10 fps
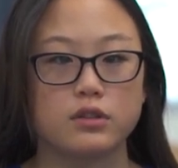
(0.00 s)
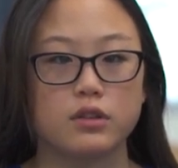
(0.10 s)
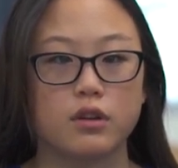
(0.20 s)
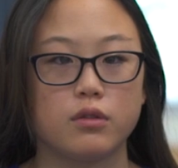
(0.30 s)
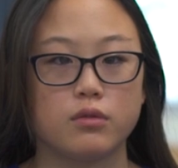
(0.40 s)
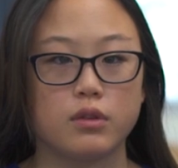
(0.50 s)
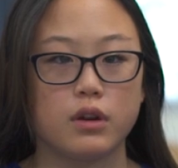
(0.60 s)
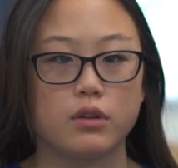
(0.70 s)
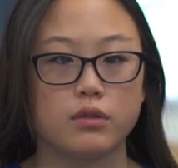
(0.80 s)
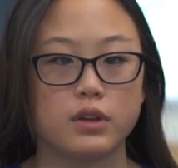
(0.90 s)
So
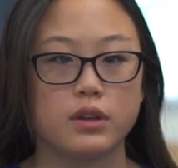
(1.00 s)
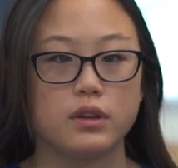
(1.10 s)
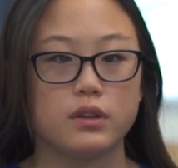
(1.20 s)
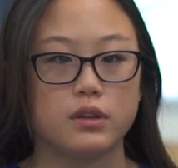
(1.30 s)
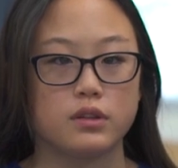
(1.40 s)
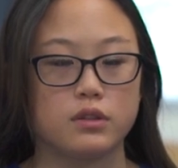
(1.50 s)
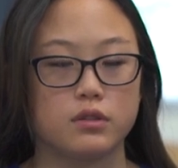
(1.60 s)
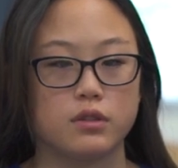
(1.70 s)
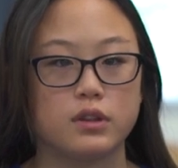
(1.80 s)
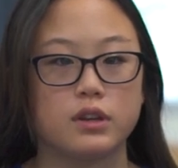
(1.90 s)
not only does
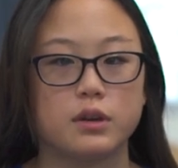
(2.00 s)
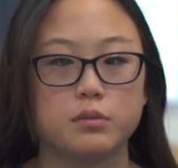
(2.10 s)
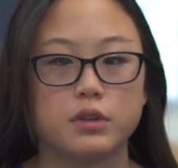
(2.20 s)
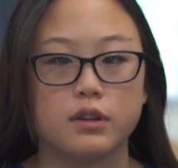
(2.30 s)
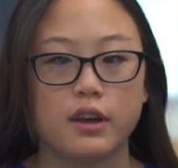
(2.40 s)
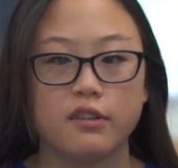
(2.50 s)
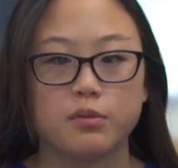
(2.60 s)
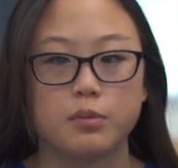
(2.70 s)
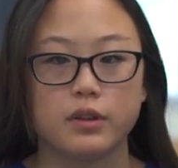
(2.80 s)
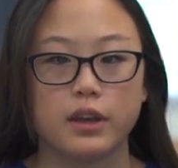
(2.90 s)
your learning come to
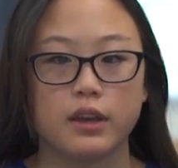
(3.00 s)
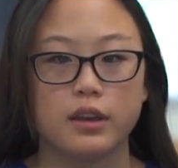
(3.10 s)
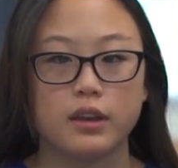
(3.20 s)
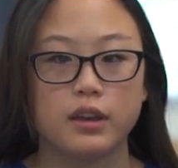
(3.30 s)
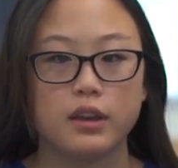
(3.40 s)
life, but like